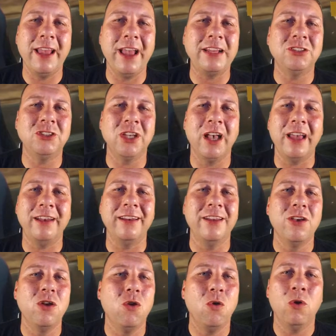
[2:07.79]
headshot
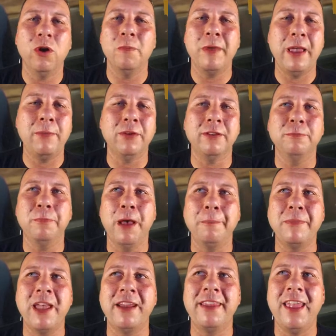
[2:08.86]
or be able to
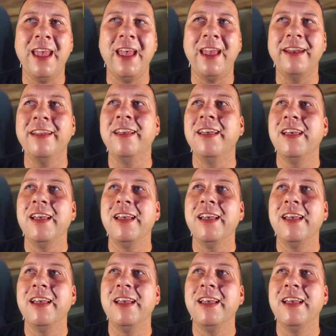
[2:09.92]
pump that in the head.